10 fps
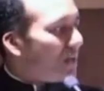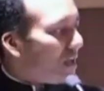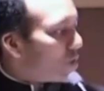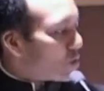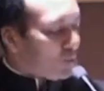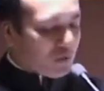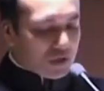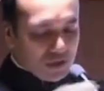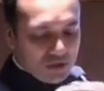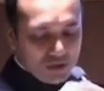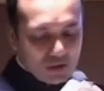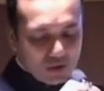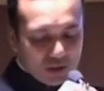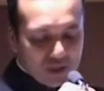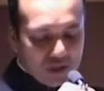Thank you so much,
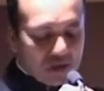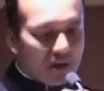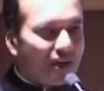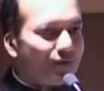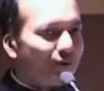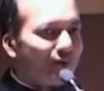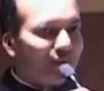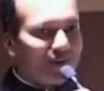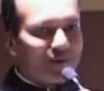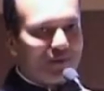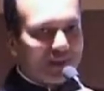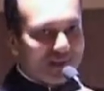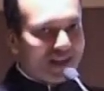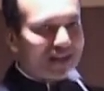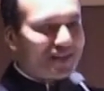Dr. Sanjay Rai, for your very
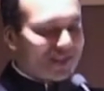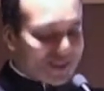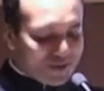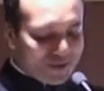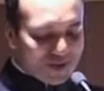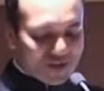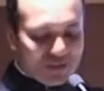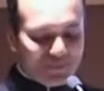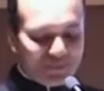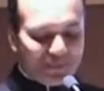kind introduction.